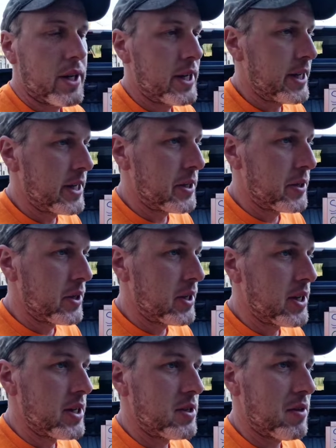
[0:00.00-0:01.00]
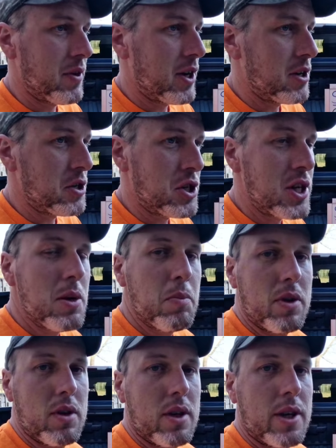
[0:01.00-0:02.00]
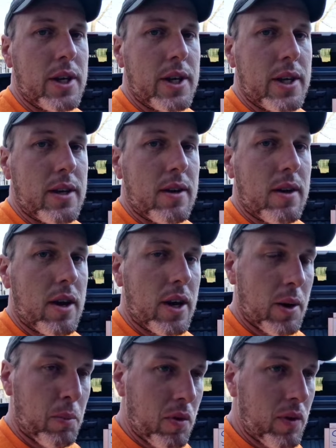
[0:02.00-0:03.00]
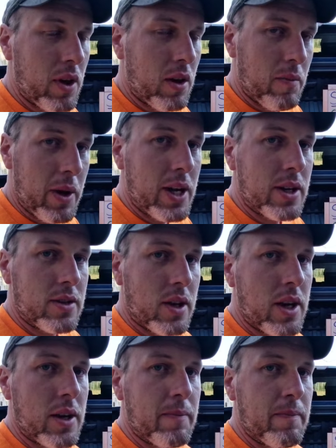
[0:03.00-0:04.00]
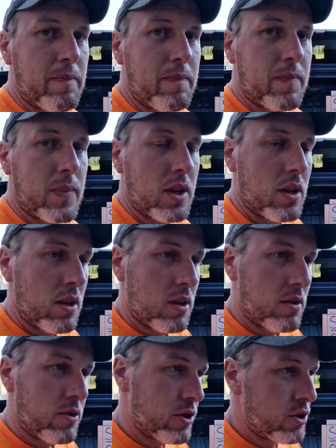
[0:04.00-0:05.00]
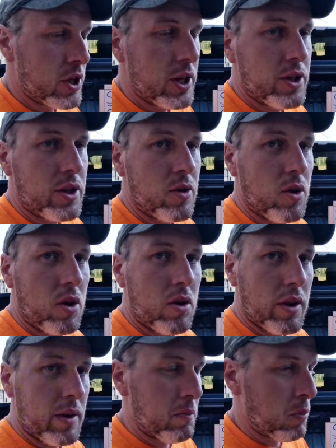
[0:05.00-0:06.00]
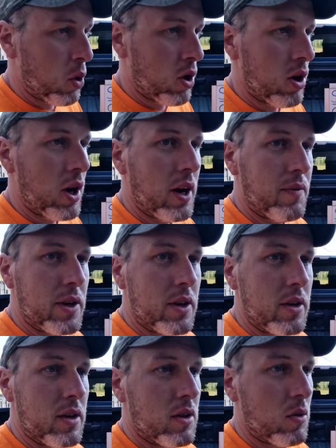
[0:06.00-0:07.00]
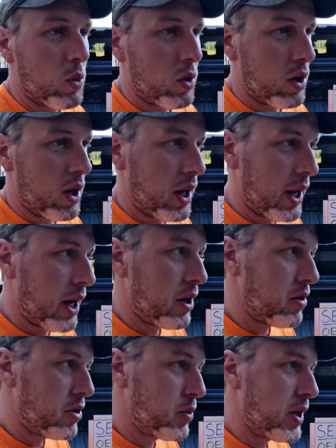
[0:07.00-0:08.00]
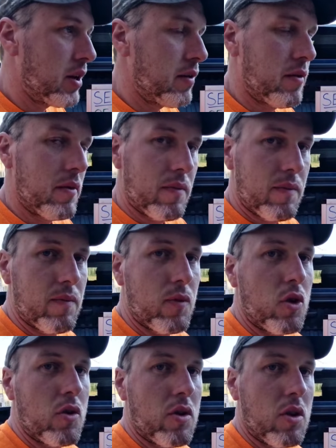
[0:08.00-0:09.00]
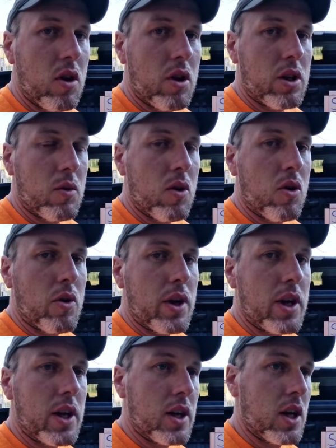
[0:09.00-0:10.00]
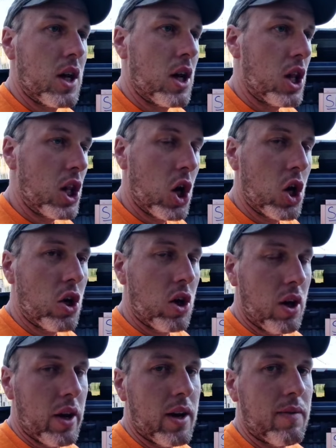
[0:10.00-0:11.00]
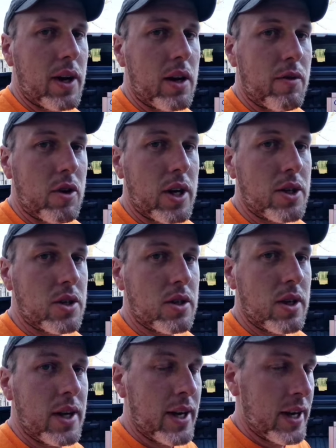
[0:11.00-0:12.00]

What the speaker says: Oil is a very cheap preventative maintenance item. Just changing your oil more often will allow you to get further along the road and longer life out of your engine.